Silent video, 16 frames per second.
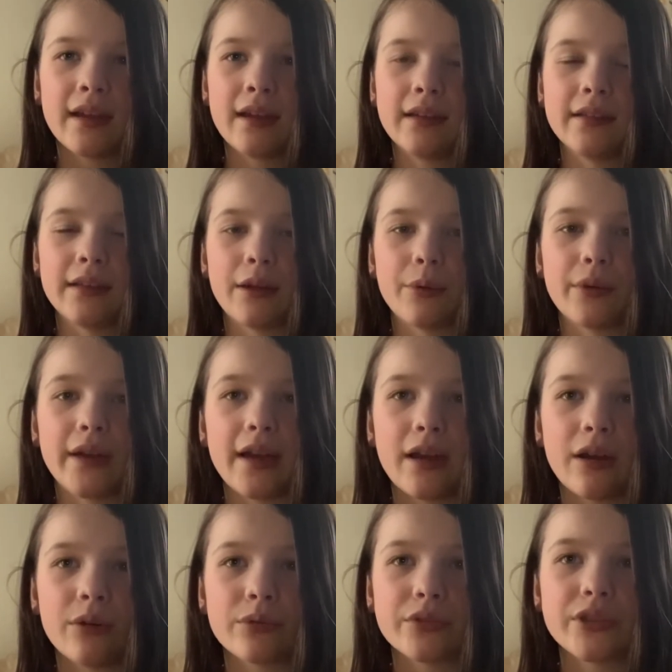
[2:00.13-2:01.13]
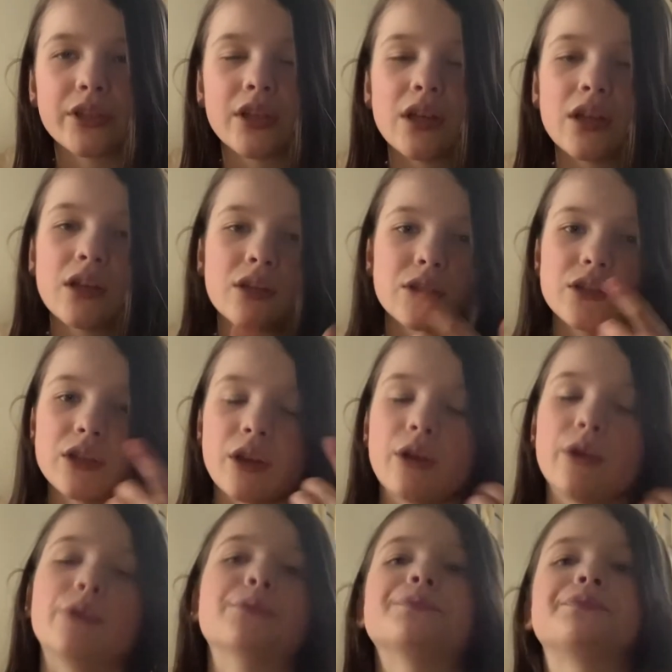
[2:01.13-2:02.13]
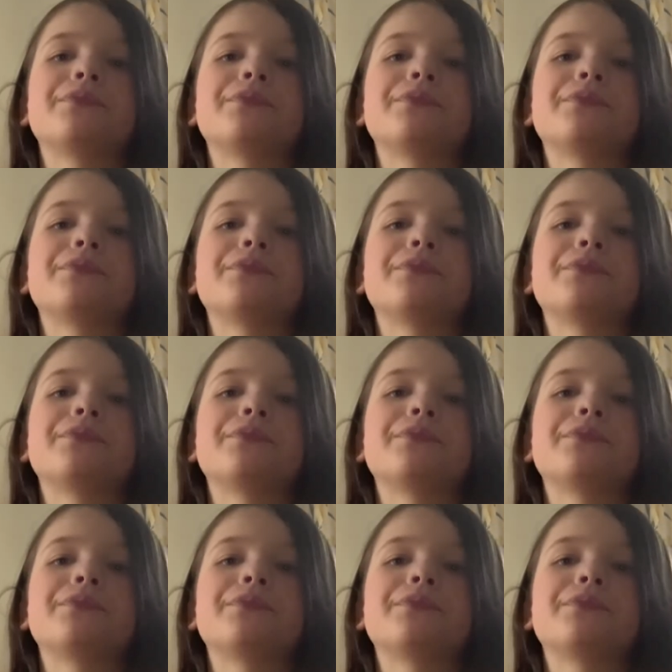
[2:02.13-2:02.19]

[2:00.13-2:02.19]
and get one out. So